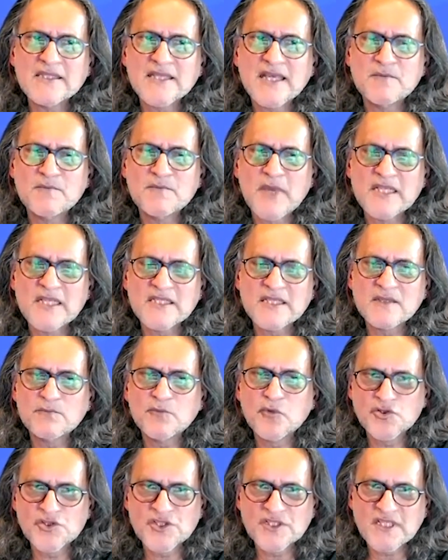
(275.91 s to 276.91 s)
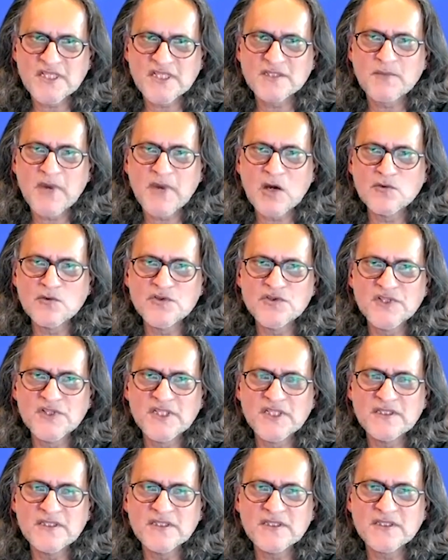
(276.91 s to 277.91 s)
and medicine pushes its
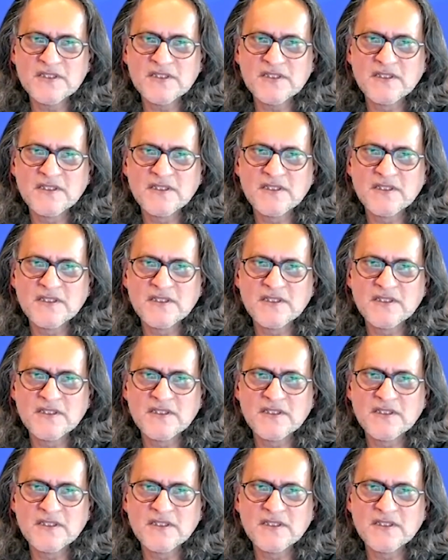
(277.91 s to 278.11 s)
boundaries,